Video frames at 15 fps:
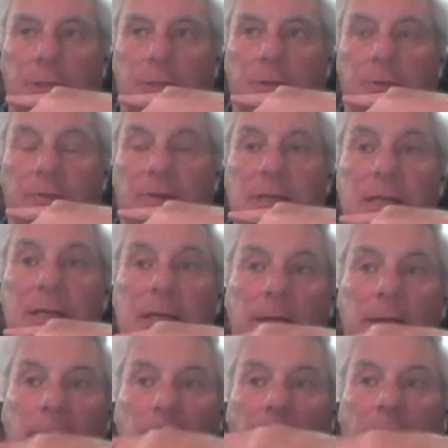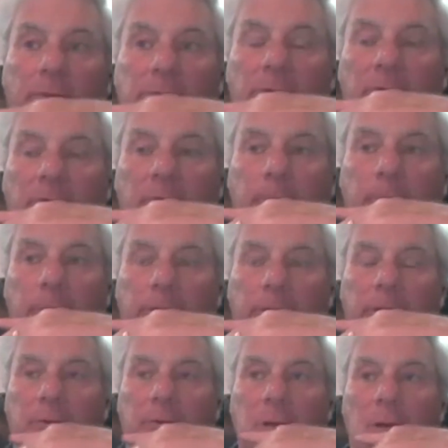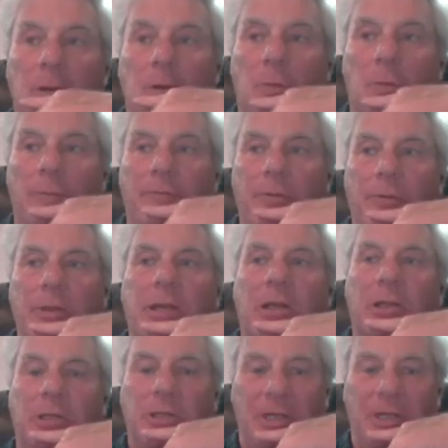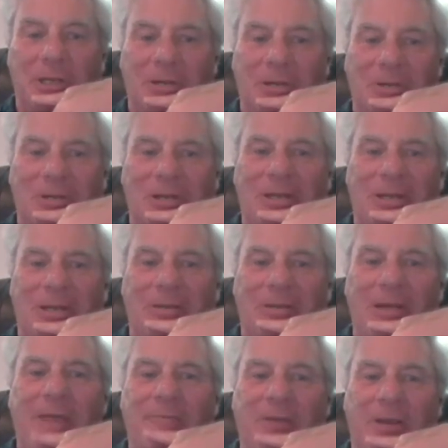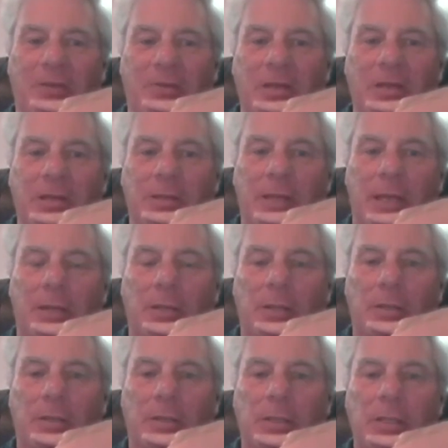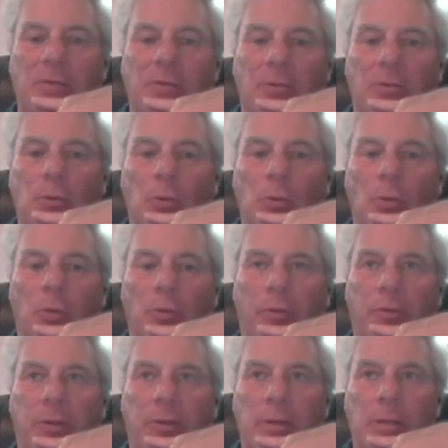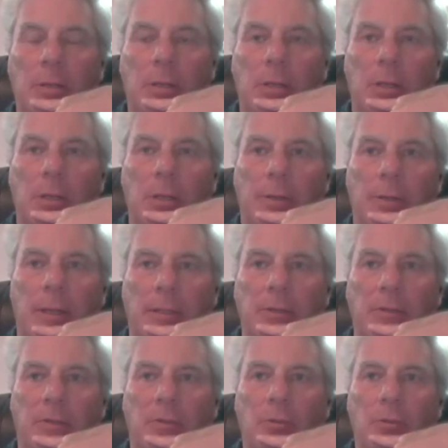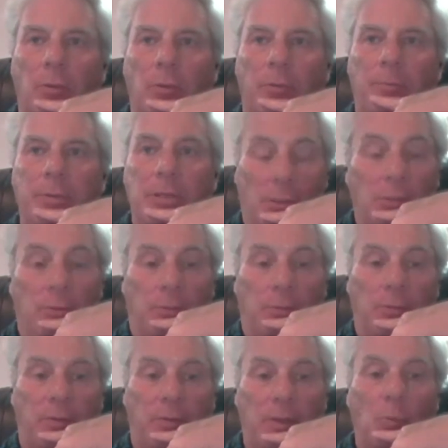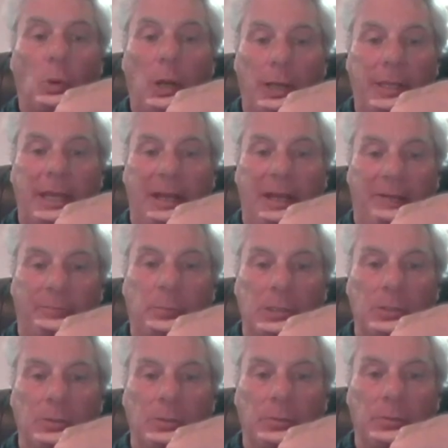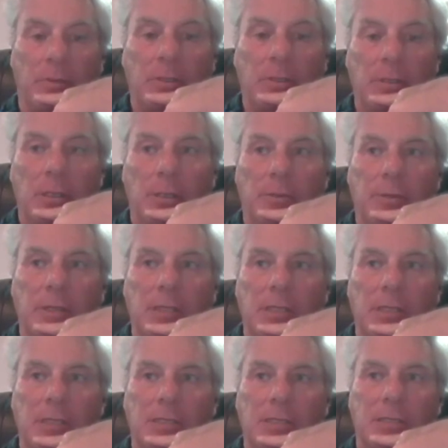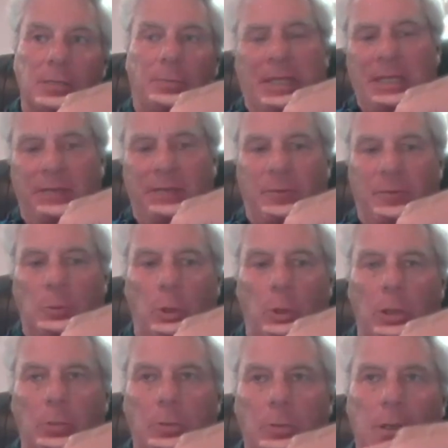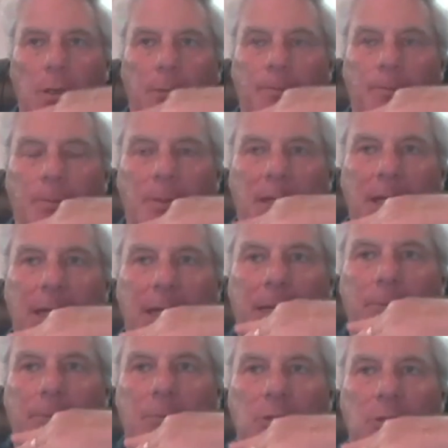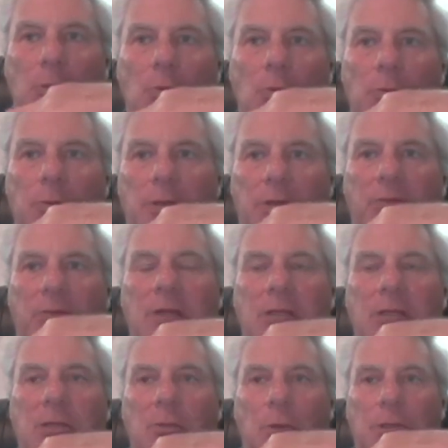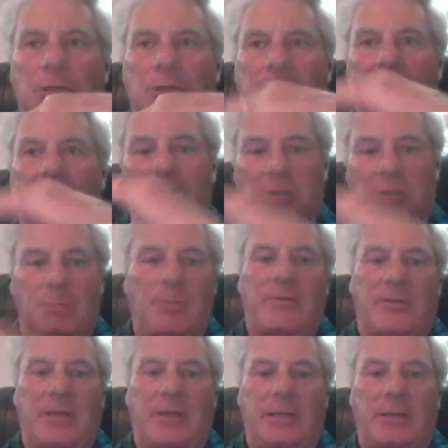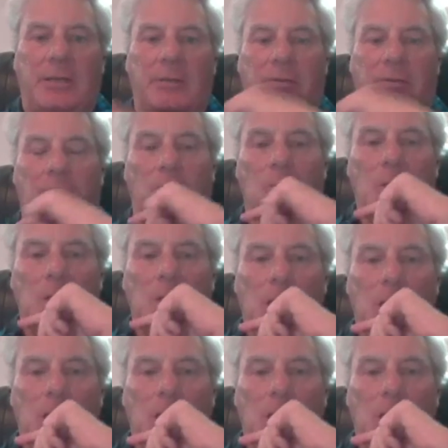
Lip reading: learners, and those with disabilities were very clear in their advocacy that these tools be used and why they have to be used. The debate, if you will, came to the extent to which that should be cited. So